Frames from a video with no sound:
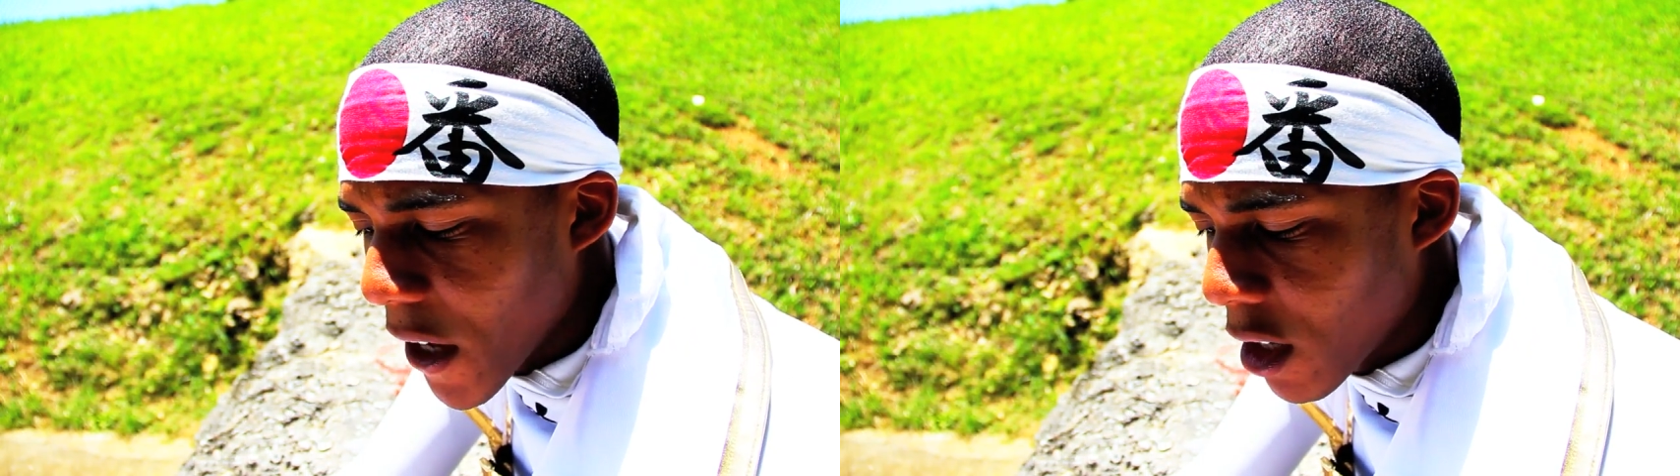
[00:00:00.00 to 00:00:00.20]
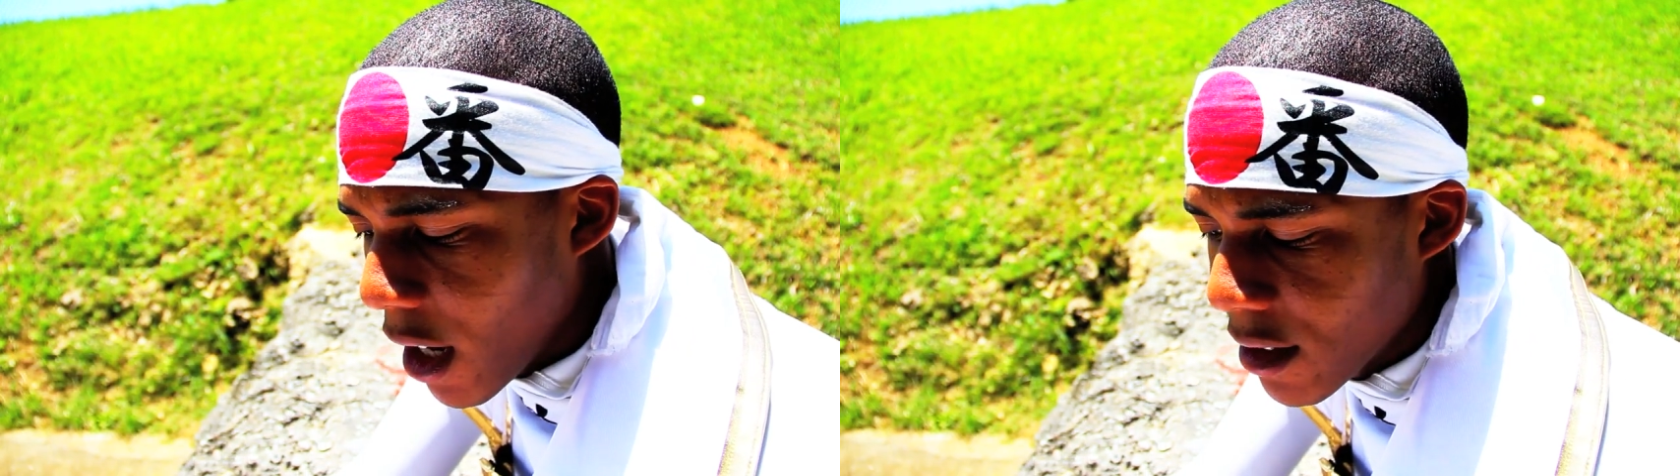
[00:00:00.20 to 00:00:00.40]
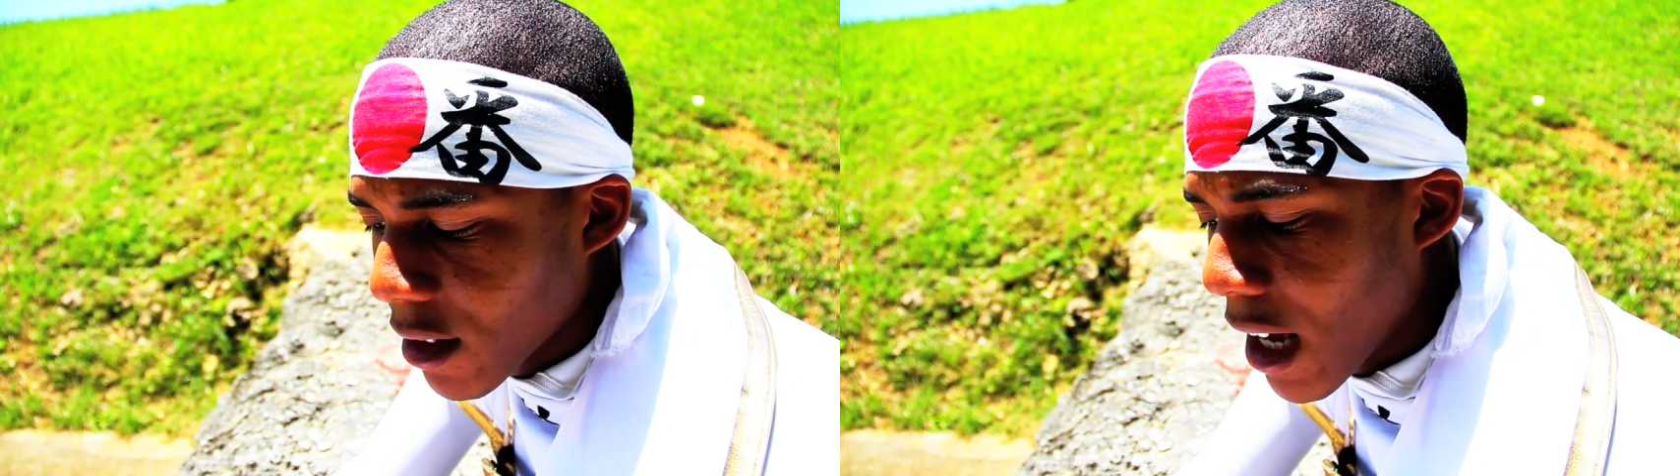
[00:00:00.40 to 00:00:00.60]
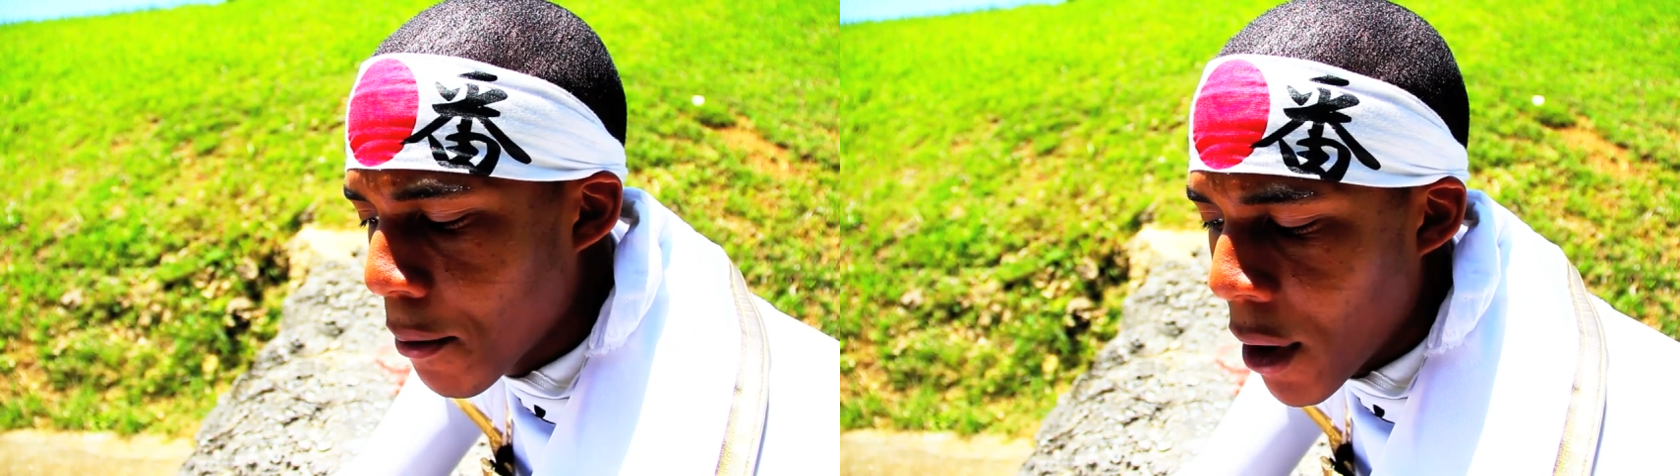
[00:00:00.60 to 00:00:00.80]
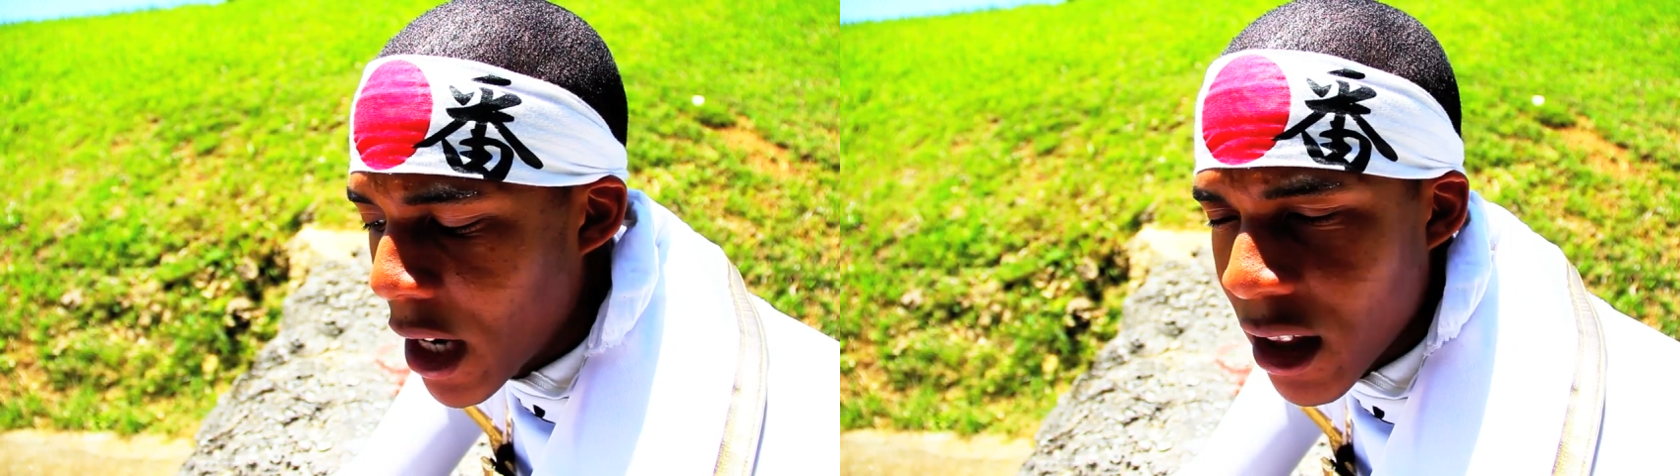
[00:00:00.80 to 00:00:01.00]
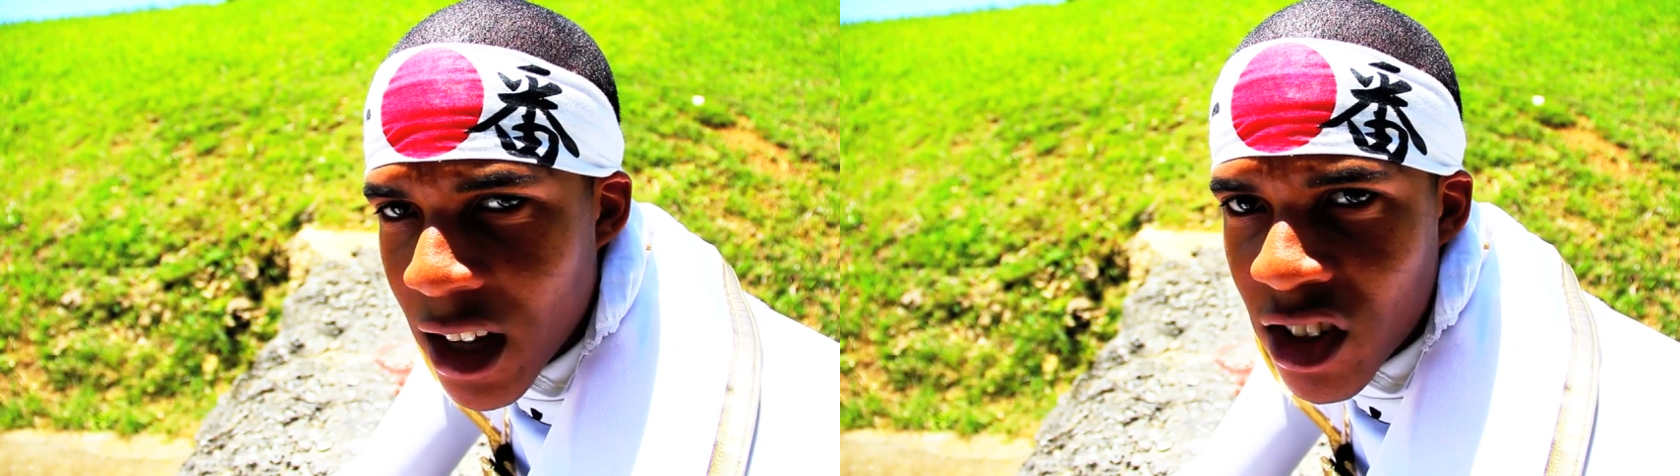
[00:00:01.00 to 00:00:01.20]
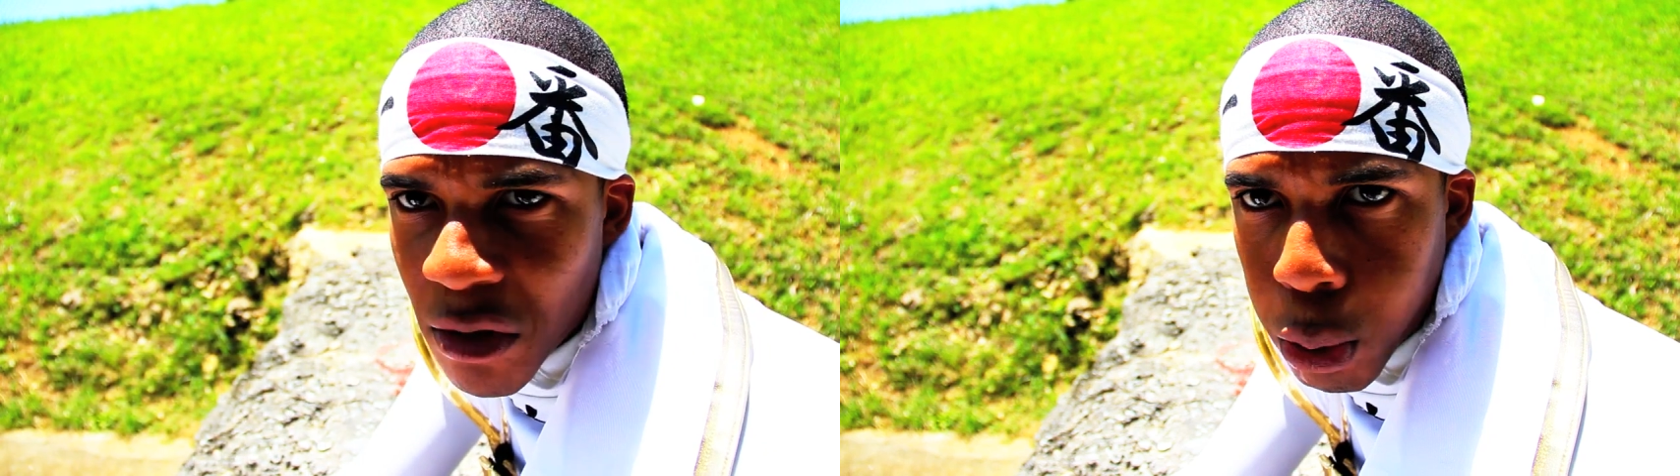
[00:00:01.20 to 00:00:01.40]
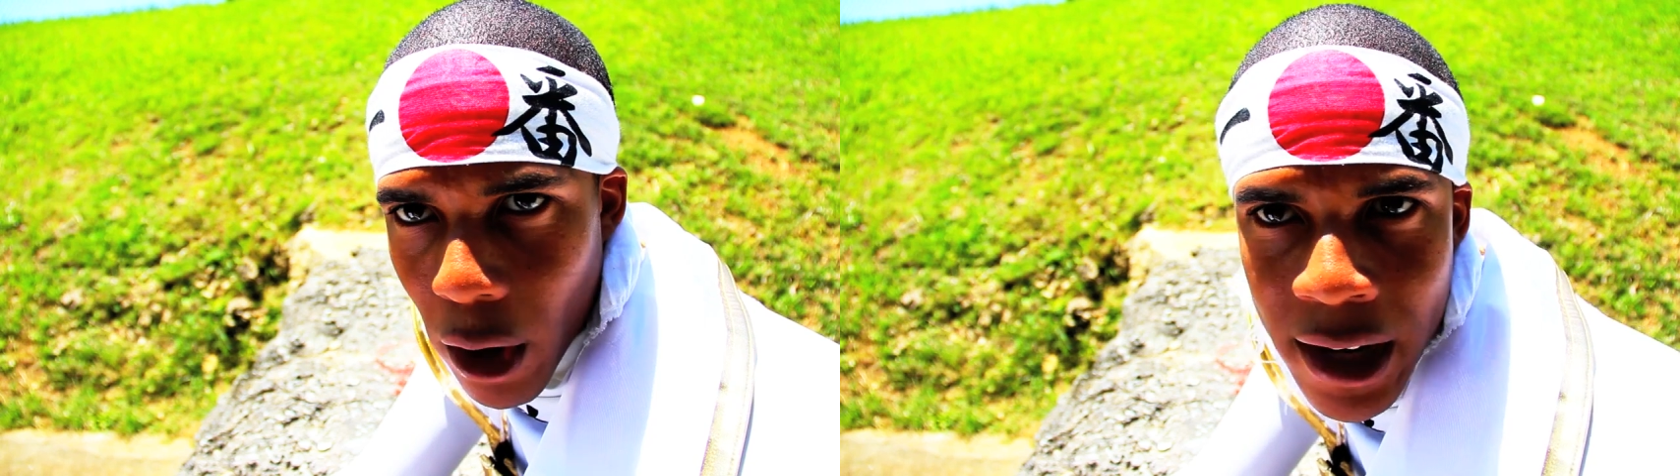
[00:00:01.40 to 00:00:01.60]
that costs a lot of money and then
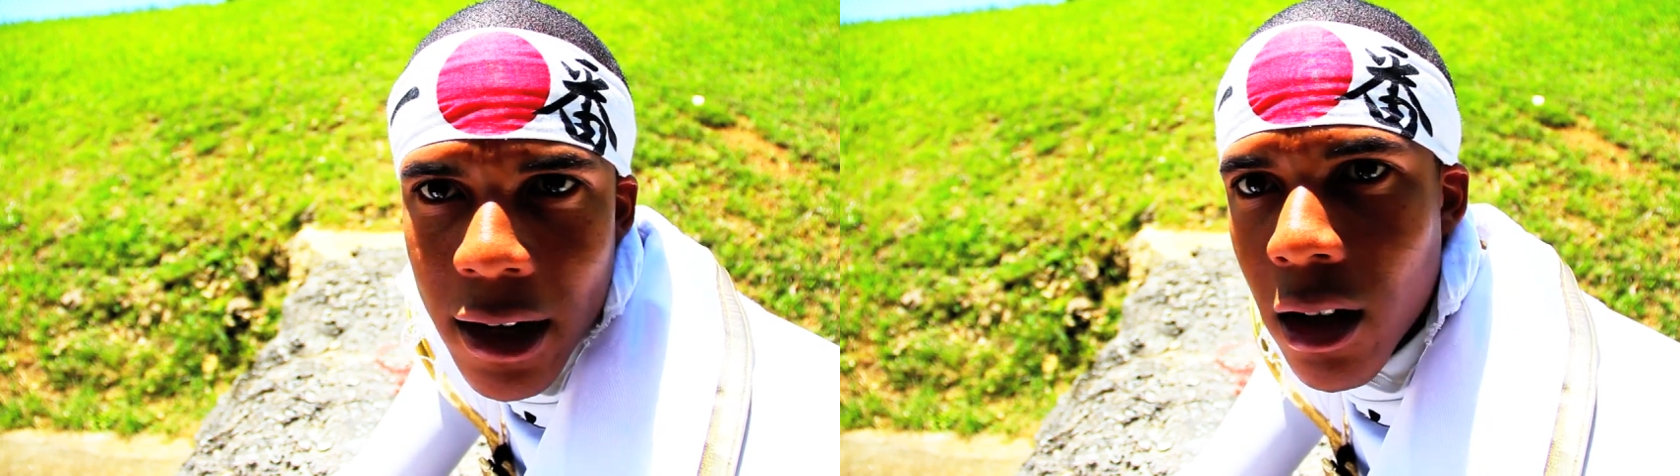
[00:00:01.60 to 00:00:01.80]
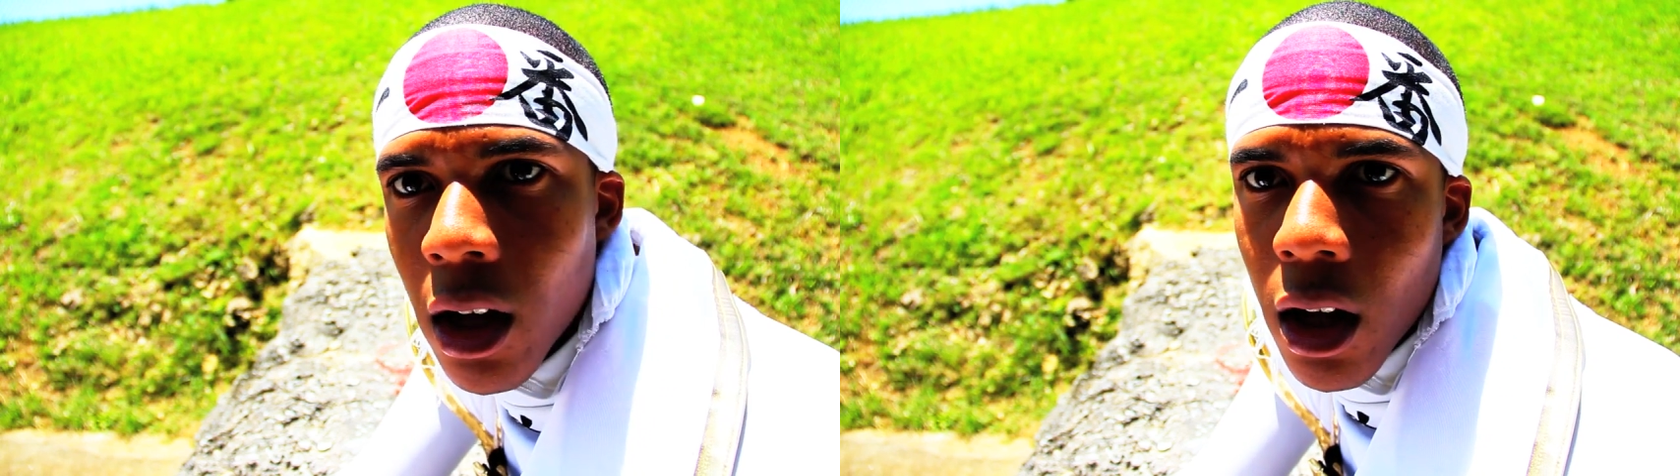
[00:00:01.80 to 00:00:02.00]
just break it?